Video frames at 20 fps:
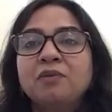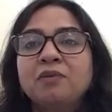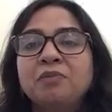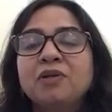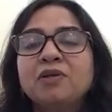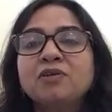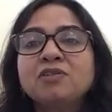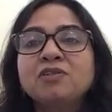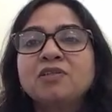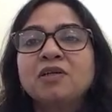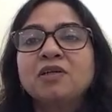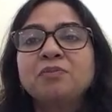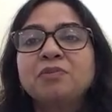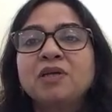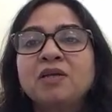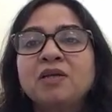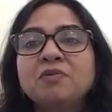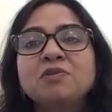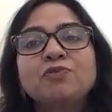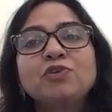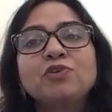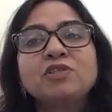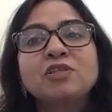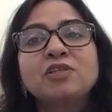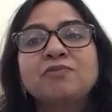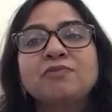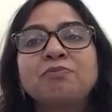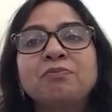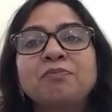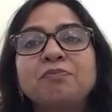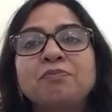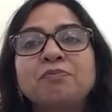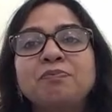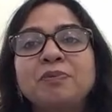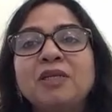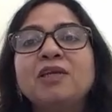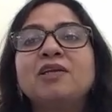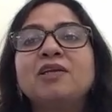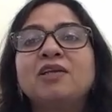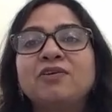because sometimes we
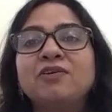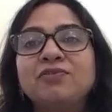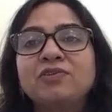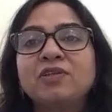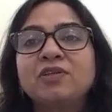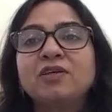simply give